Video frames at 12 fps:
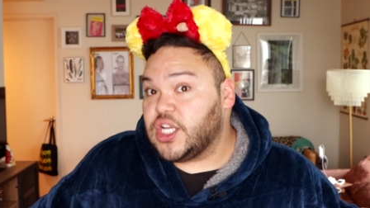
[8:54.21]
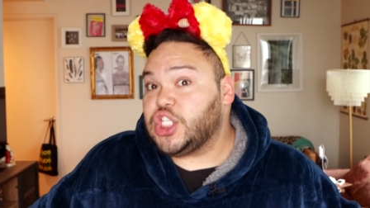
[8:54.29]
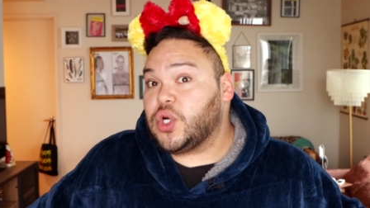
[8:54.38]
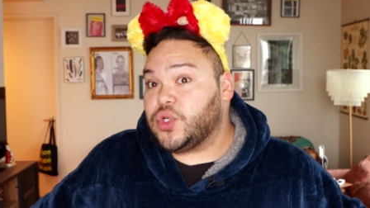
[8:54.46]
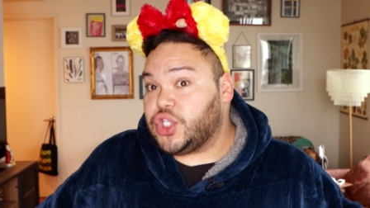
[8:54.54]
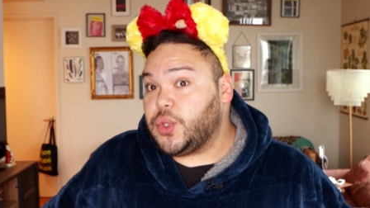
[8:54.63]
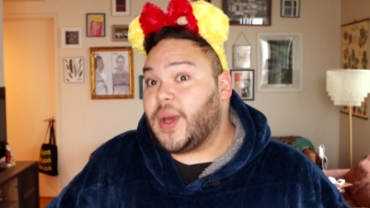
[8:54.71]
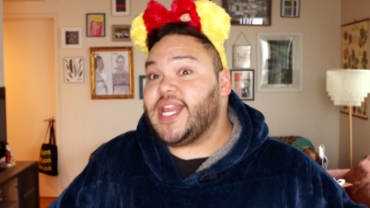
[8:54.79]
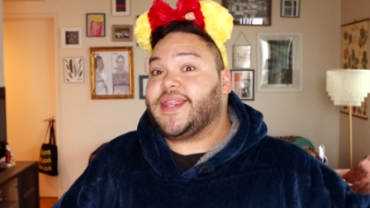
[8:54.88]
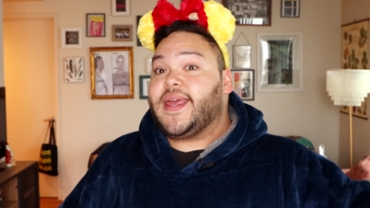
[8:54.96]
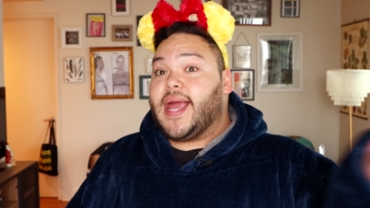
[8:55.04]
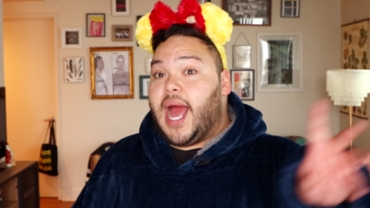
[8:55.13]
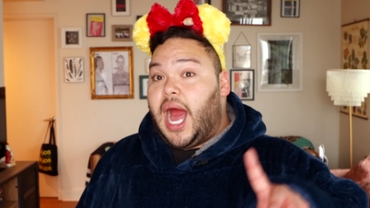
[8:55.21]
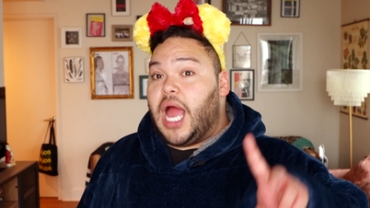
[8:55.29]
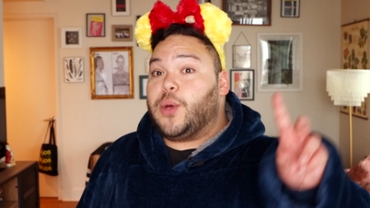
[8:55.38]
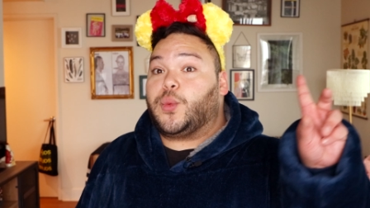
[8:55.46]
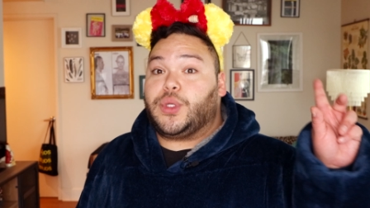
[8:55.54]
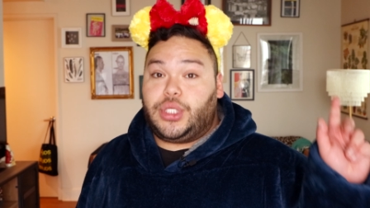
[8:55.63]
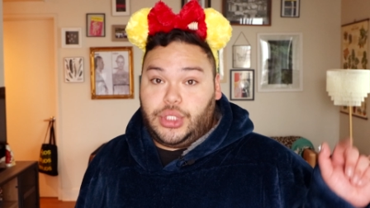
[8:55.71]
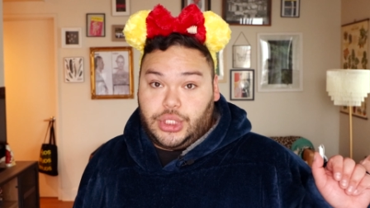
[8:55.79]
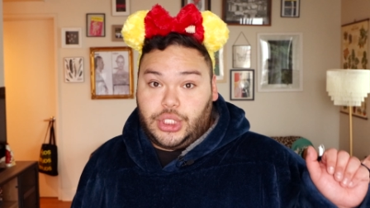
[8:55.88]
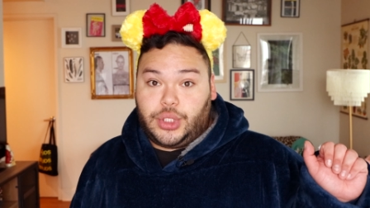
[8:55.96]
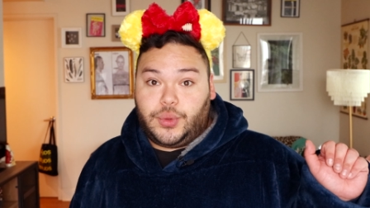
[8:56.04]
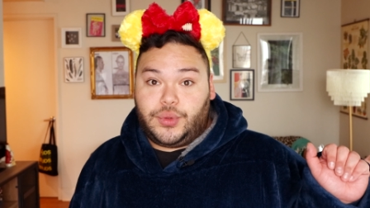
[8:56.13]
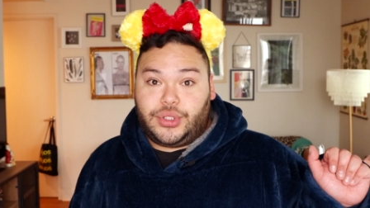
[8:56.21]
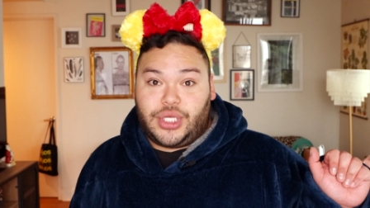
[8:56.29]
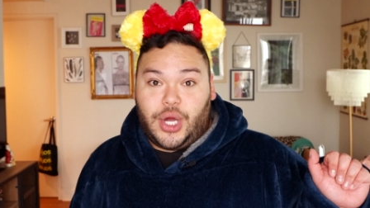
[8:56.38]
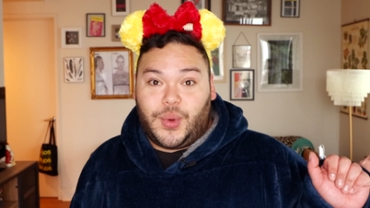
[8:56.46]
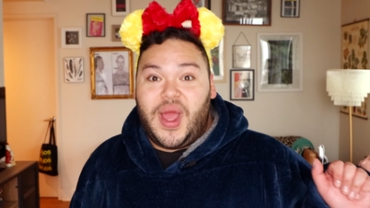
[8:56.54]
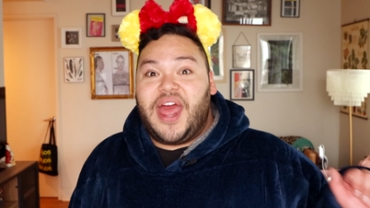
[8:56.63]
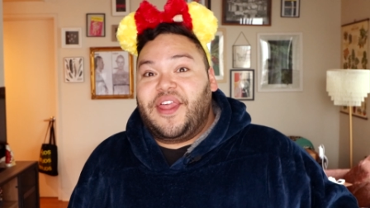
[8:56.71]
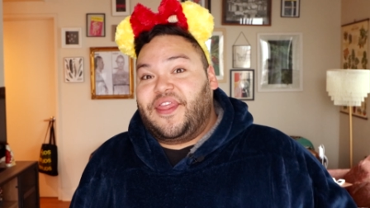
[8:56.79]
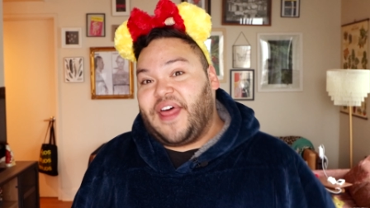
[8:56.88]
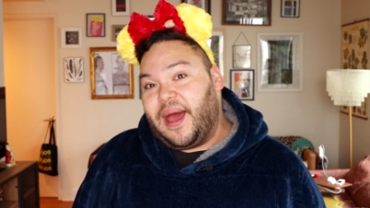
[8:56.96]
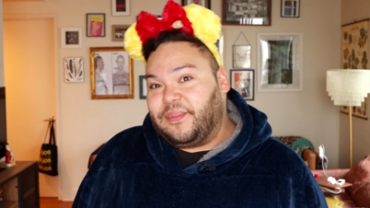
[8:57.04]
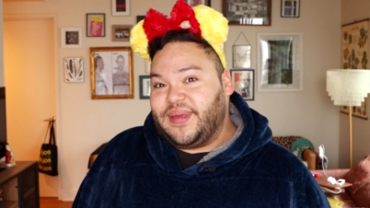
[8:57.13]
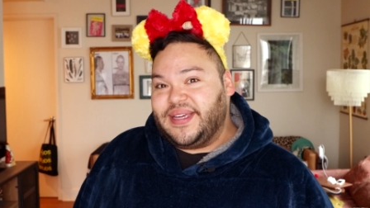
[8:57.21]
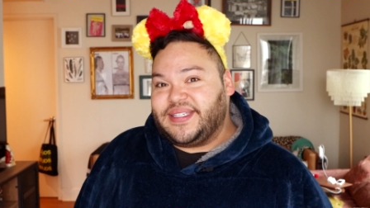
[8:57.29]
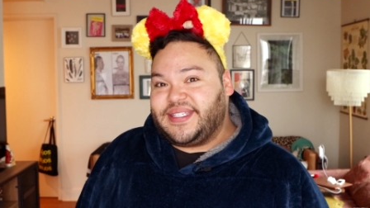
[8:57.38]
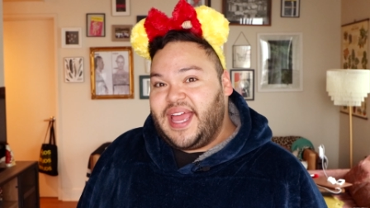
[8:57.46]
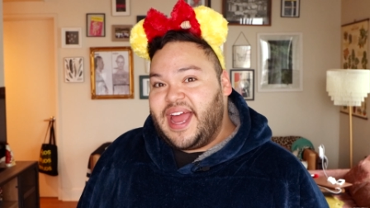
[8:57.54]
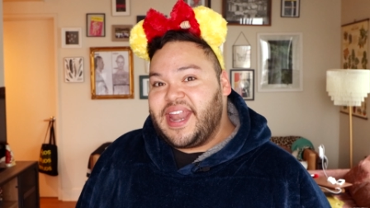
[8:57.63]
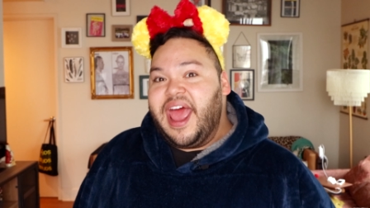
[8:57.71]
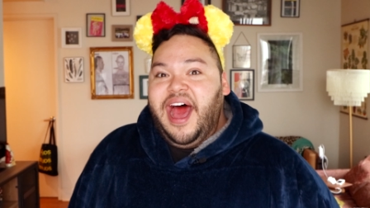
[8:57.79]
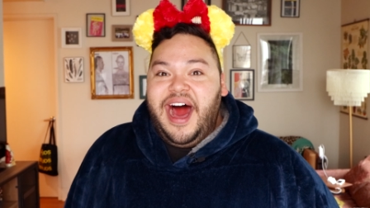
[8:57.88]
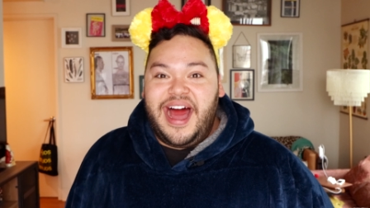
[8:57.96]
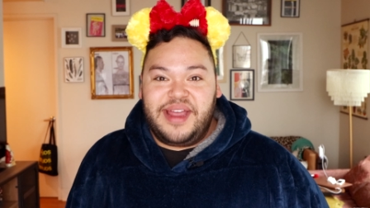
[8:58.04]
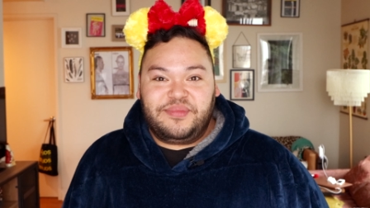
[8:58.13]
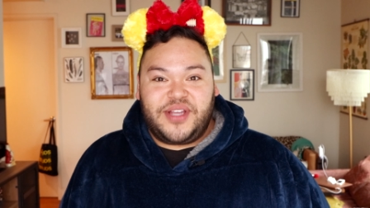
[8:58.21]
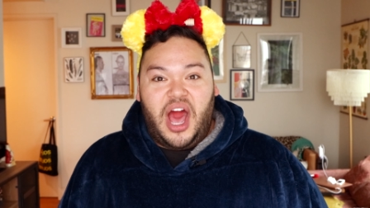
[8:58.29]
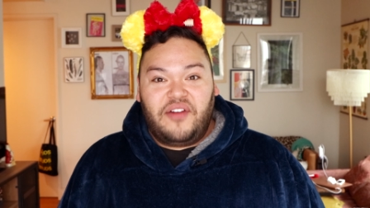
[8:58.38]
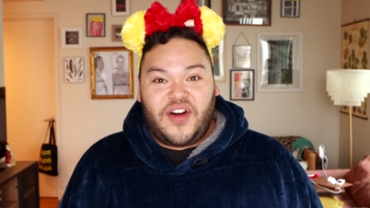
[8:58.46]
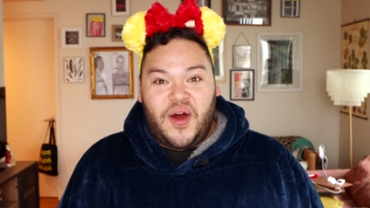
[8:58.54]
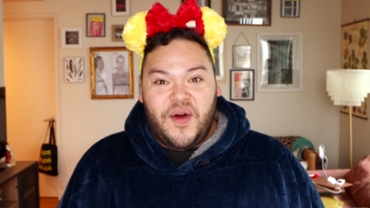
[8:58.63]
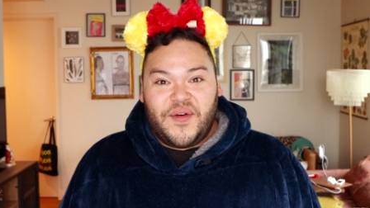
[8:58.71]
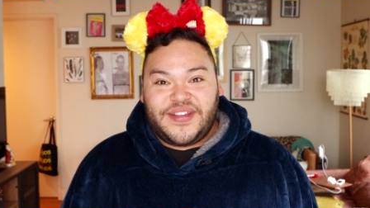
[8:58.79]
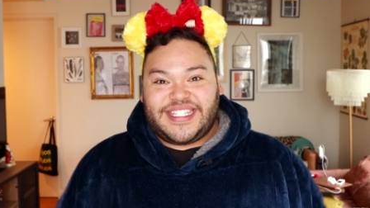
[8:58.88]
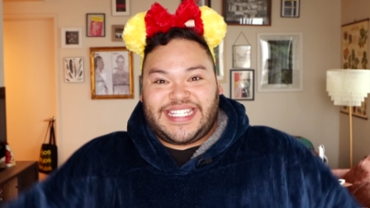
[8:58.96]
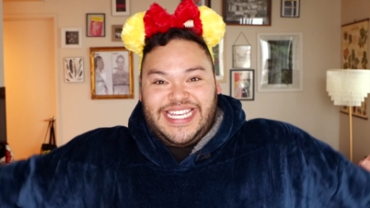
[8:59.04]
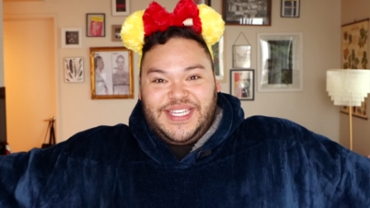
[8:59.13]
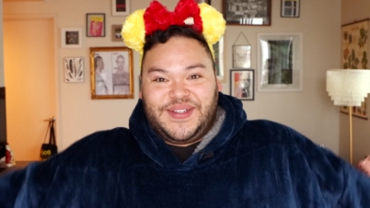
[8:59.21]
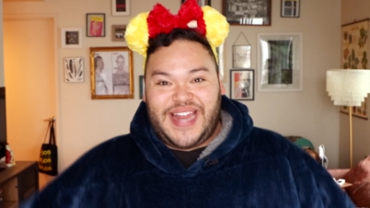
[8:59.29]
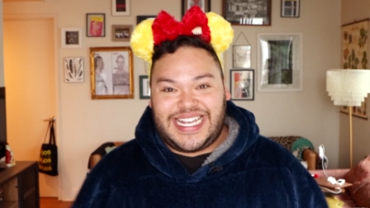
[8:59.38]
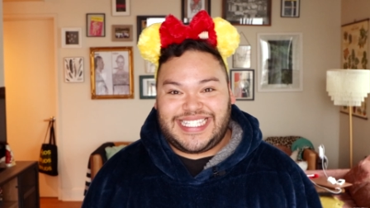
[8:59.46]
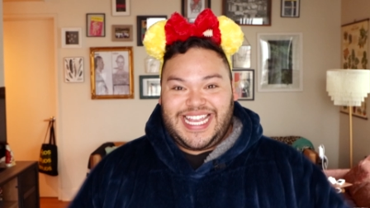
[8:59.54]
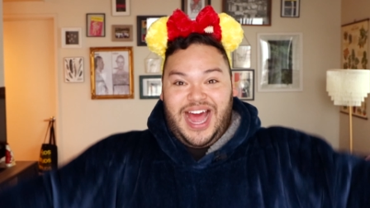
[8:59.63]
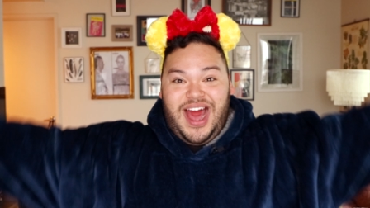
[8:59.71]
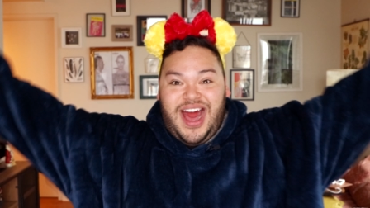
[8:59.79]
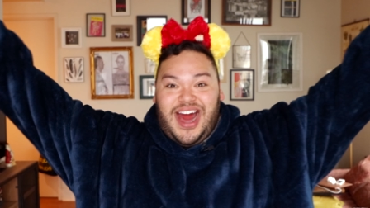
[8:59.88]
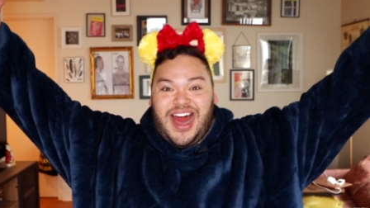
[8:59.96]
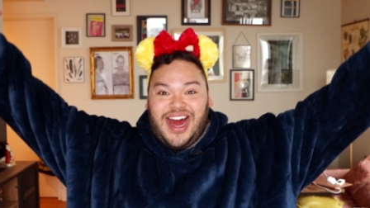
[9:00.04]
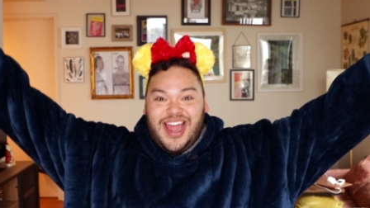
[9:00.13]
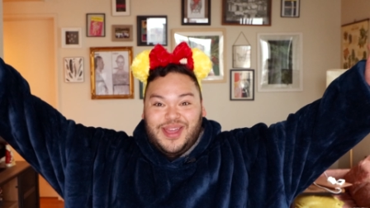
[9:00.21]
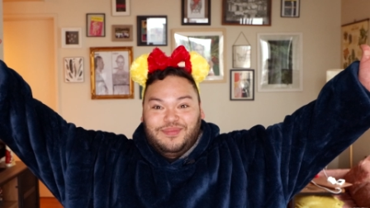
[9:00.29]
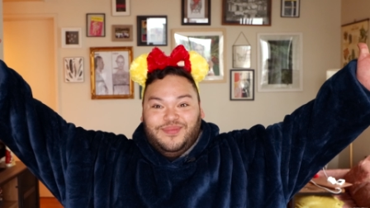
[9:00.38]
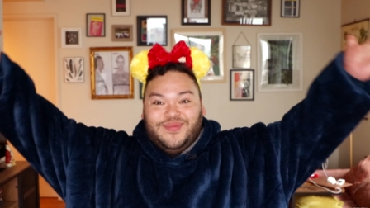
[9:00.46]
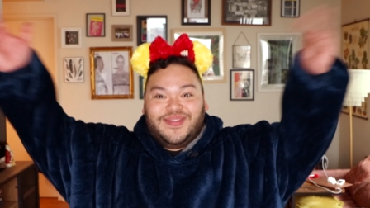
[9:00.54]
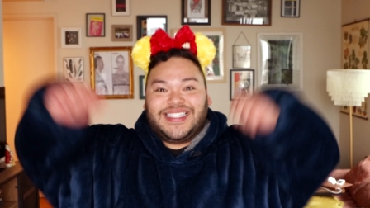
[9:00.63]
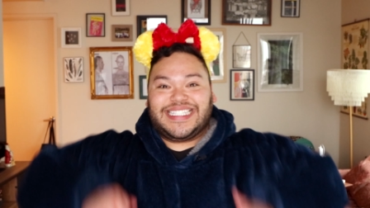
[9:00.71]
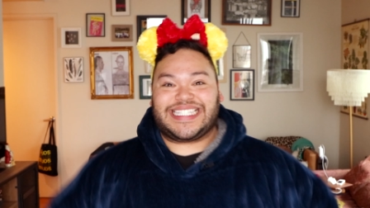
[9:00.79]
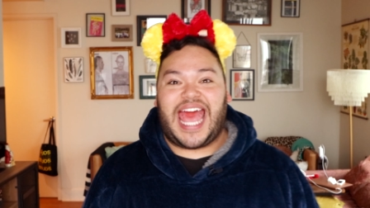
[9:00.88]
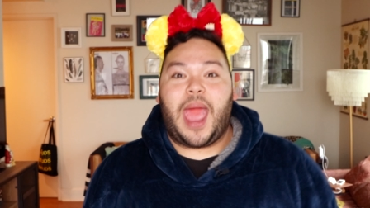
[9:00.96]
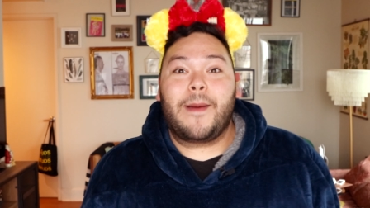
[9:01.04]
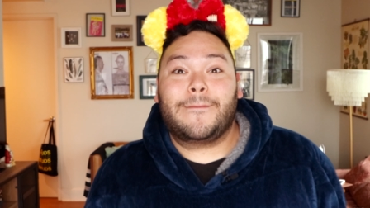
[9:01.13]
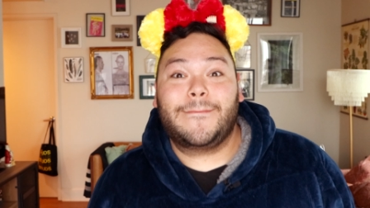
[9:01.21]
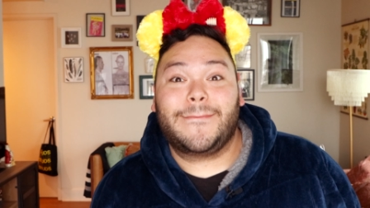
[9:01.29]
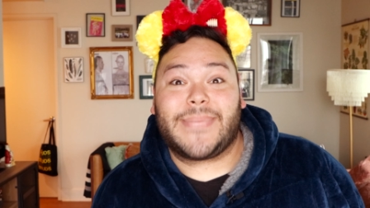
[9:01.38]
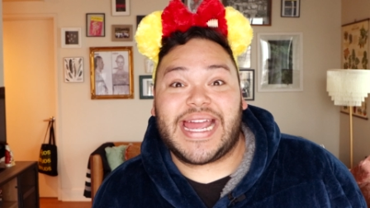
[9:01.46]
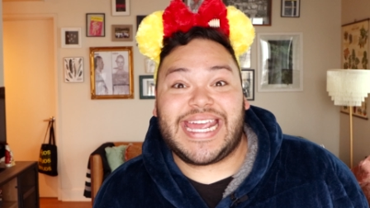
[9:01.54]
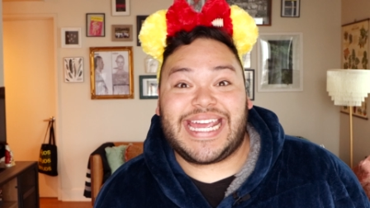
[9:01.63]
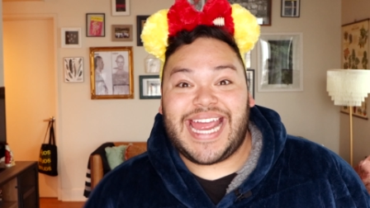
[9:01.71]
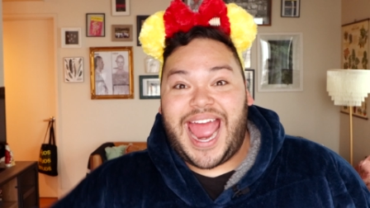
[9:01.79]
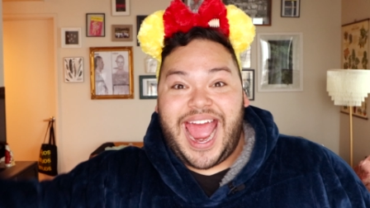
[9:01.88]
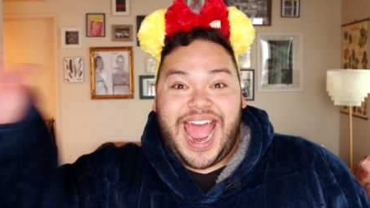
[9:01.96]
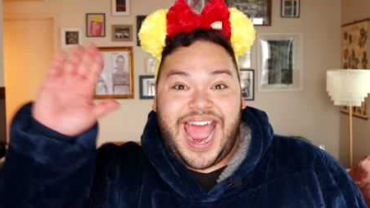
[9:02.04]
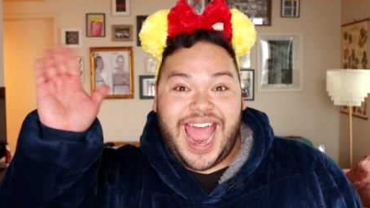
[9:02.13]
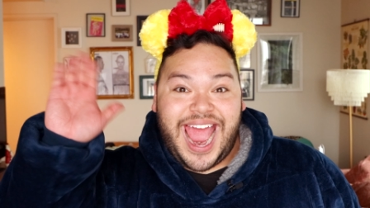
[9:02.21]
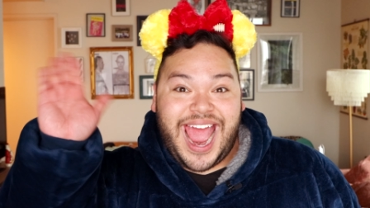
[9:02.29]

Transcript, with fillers: Don't do anything I wouldn't do. So that being said, I'm Tavo. See you next time. Bye.